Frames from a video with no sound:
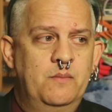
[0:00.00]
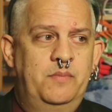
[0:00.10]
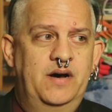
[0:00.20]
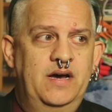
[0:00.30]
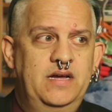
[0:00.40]

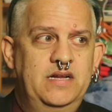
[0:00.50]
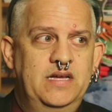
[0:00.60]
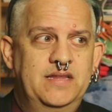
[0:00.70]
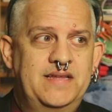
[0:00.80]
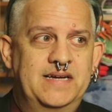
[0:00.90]
but
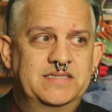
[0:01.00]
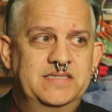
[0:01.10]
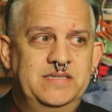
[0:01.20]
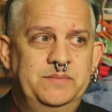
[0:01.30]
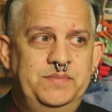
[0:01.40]
that's
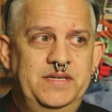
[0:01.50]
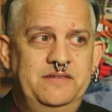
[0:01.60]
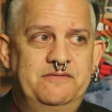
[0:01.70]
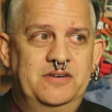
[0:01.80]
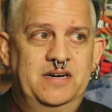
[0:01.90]
going to be
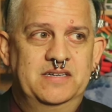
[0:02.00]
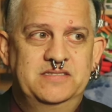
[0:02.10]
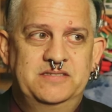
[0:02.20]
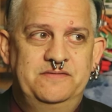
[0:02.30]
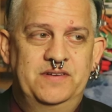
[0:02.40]
for
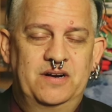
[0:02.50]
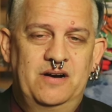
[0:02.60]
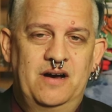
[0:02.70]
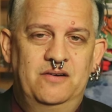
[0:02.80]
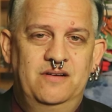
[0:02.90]
us to figure
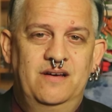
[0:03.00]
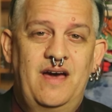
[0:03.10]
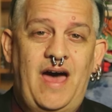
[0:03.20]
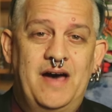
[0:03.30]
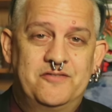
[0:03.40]
out
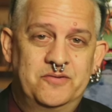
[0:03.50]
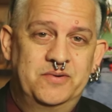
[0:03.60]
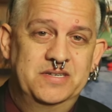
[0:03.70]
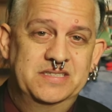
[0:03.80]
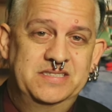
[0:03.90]

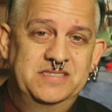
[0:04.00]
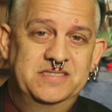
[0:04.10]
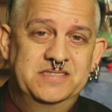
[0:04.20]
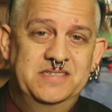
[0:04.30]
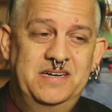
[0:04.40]

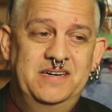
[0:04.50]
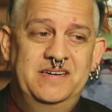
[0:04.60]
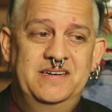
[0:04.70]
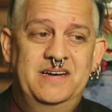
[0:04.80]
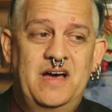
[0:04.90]
afterwards.
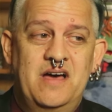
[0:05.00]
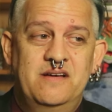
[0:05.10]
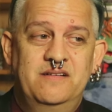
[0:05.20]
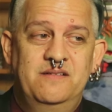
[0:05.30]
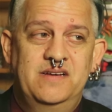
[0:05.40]
Uh,
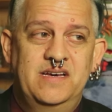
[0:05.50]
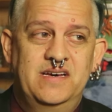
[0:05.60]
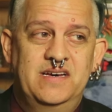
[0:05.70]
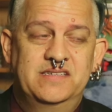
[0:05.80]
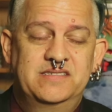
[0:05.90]

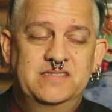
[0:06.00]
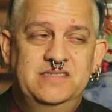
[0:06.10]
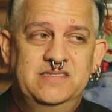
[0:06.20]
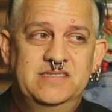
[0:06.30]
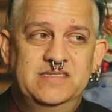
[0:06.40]
it's
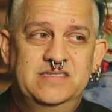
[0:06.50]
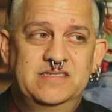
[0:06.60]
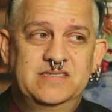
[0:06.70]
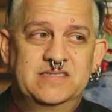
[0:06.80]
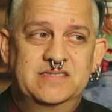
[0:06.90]

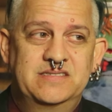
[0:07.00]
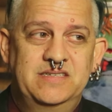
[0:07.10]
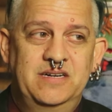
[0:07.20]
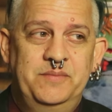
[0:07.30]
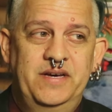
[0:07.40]

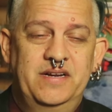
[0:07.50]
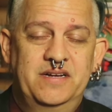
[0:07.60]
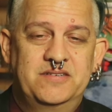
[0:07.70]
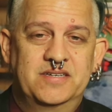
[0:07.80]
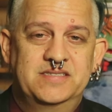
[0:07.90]
going to be an
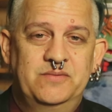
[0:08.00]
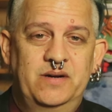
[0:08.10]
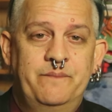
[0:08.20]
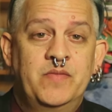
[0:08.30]
interesting one.